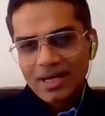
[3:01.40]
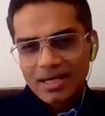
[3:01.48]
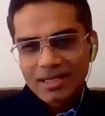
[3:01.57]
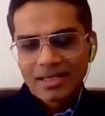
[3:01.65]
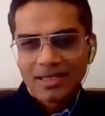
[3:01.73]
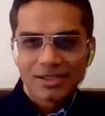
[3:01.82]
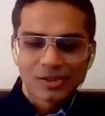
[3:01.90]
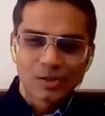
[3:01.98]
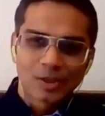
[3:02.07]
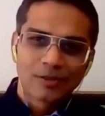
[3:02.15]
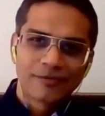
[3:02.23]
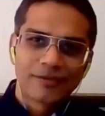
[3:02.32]
are in a
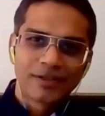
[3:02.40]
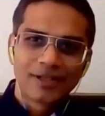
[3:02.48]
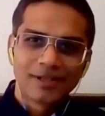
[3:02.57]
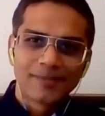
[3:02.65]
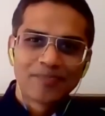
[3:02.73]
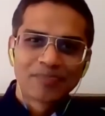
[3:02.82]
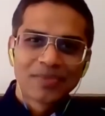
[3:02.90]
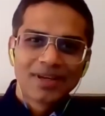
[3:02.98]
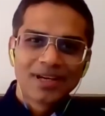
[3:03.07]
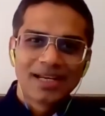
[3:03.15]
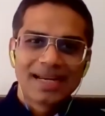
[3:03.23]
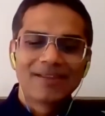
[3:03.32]
sort of
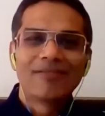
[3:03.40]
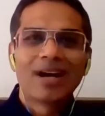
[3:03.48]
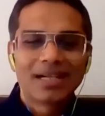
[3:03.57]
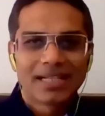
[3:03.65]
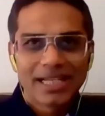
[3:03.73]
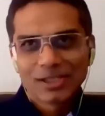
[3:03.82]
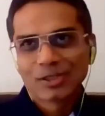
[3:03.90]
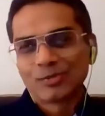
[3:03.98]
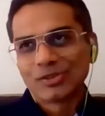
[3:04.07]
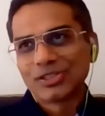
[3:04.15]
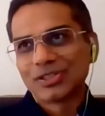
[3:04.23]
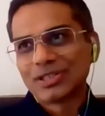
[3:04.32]
an advantageous
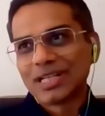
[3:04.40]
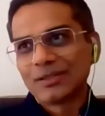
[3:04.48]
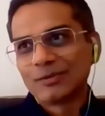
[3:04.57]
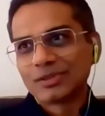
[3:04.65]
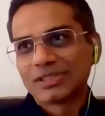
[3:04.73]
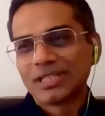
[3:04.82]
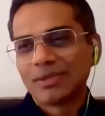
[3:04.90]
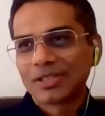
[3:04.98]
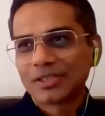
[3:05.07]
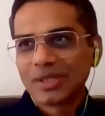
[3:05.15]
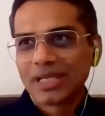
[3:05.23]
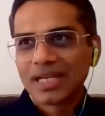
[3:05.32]
position, I would say,
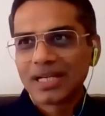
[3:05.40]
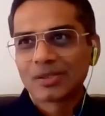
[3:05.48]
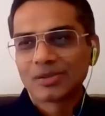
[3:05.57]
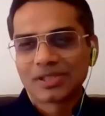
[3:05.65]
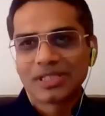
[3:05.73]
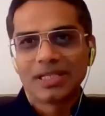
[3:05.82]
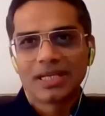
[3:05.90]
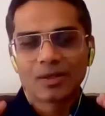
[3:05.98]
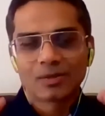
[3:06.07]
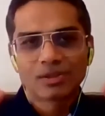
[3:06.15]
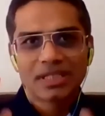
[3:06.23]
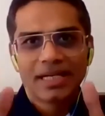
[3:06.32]
because we get to see an
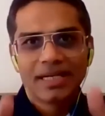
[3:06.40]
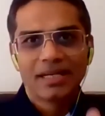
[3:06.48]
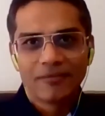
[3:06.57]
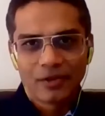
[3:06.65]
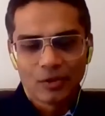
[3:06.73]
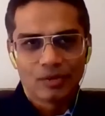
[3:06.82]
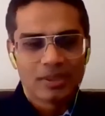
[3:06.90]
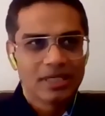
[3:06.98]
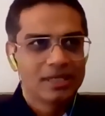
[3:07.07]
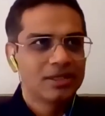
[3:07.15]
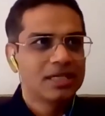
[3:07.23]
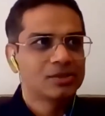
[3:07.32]
outside-in view
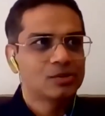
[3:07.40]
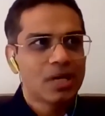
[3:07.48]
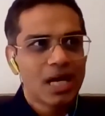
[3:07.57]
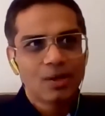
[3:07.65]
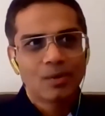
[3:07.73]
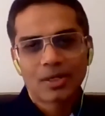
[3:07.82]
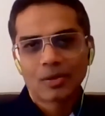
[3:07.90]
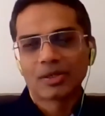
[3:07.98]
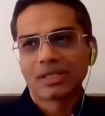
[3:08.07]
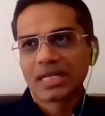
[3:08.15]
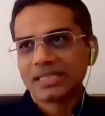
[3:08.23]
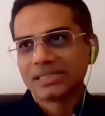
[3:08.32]
and as to how our
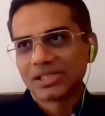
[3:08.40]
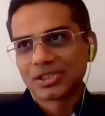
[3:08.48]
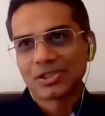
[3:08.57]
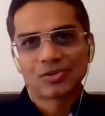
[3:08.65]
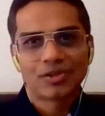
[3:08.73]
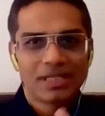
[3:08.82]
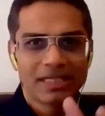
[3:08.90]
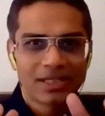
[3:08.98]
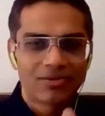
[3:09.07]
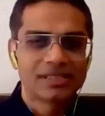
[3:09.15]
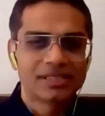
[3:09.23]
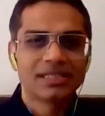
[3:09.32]
organizations really
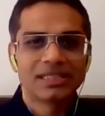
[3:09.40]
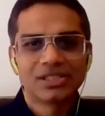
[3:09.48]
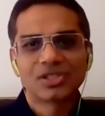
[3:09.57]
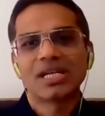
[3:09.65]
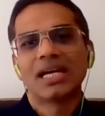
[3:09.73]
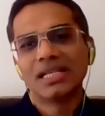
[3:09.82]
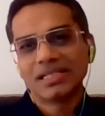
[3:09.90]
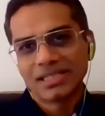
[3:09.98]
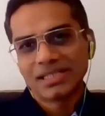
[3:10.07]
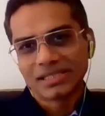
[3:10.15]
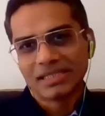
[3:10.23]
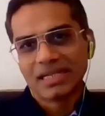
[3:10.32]
addressing these
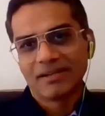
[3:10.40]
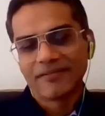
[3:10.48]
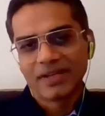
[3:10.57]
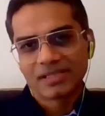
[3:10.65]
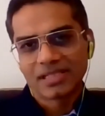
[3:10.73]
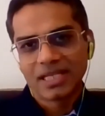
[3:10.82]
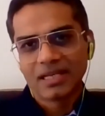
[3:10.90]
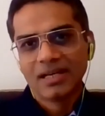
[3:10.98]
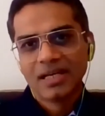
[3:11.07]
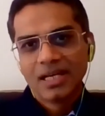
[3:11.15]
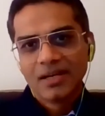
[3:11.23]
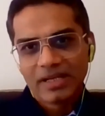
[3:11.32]
challenges that are
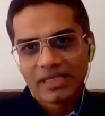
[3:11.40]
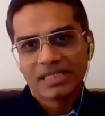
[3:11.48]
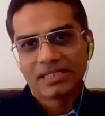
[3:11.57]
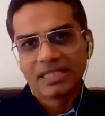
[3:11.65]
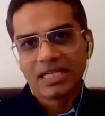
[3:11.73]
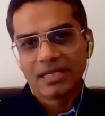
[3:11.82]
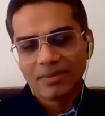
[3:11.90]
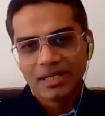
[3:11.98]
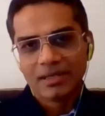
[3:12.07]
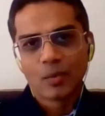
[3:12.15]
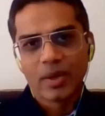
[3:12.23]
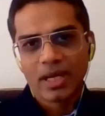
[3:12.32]
facing them
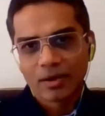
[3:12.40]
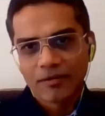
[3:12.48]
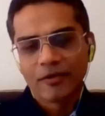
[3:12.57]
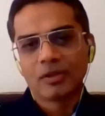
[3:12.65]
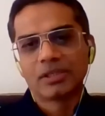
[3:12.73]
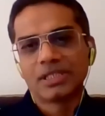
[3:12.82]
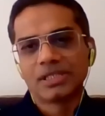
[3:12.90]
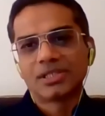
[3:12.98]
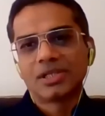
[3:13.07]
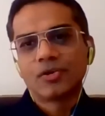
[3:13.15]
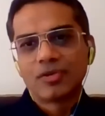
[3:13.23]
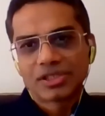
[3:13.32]
in the wake of all these
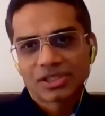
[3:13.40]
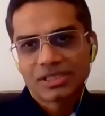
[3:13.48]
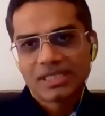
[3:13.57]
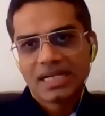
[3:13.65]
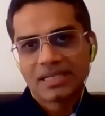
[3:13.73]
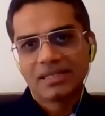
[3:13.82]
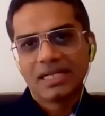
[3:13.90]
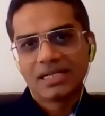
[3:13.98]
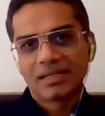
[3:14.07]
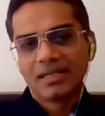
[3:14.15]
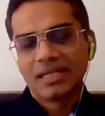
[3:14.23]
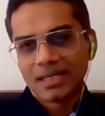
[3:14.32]
risks that
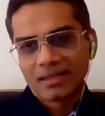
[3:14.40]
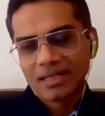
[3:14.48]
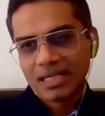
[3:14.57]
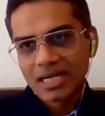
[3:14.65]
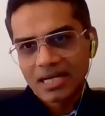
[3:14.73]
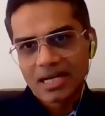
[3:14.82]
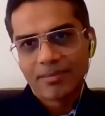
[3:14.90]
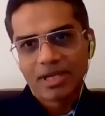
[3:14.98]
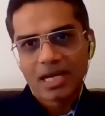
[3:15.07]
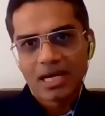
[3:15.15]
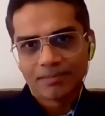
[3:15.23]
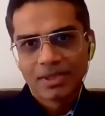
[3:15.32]
are
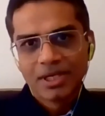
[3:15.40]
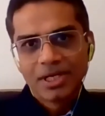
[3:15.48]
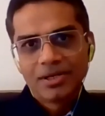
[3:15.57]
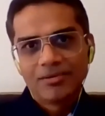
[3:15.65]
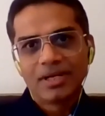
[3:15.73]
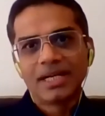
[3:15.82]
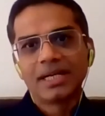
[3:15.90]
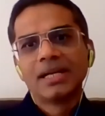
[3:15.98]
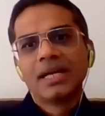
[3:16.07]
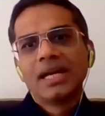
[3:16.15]
coming up, right?